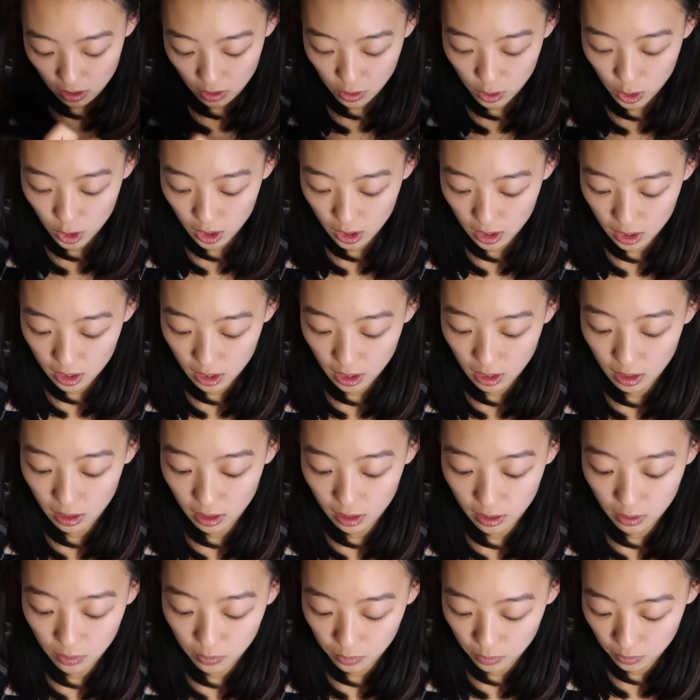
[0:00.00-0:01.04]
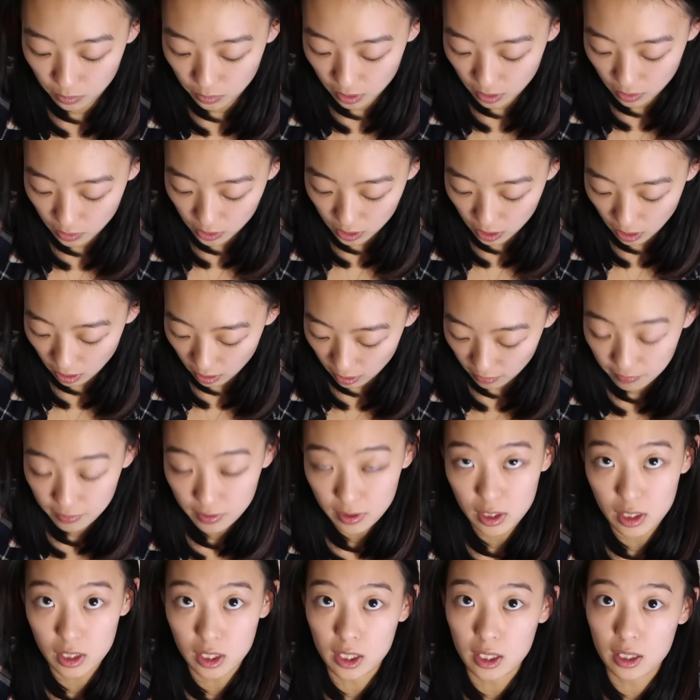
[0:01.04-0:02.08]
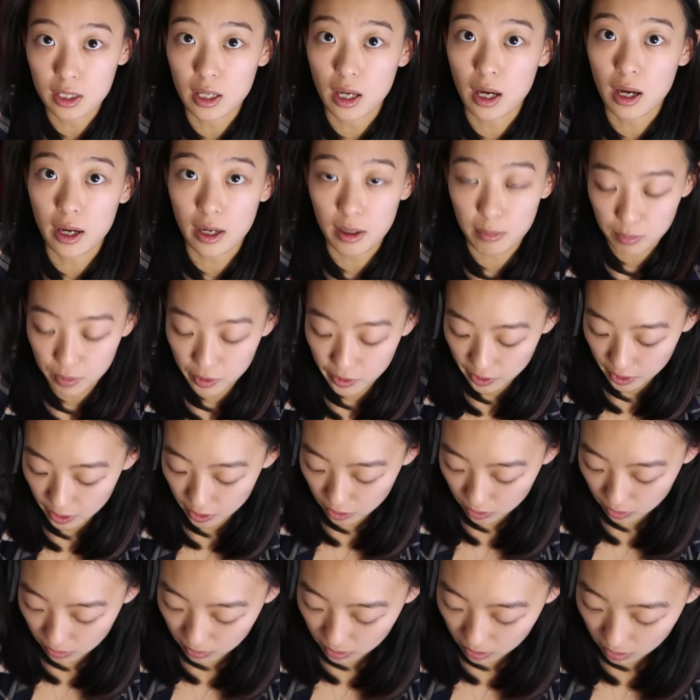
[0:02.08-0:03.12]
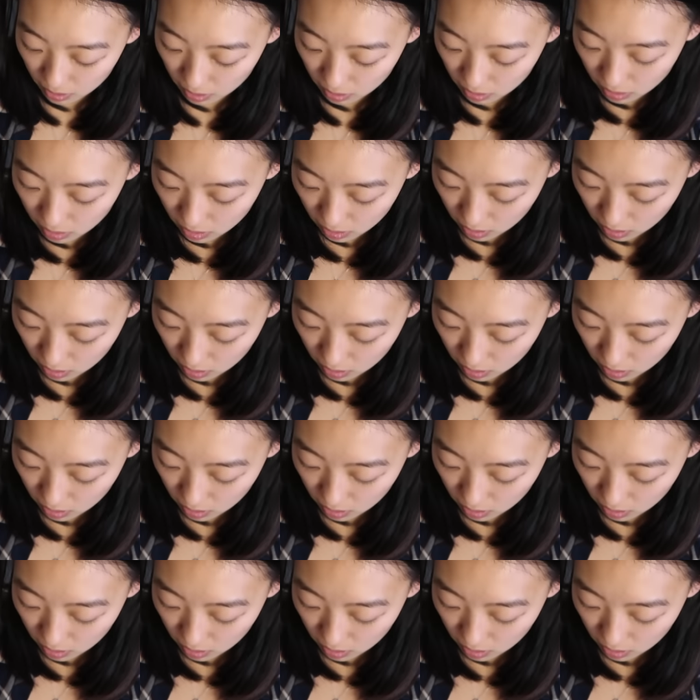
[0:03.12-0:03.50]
you can tell there's a lot of design put into it.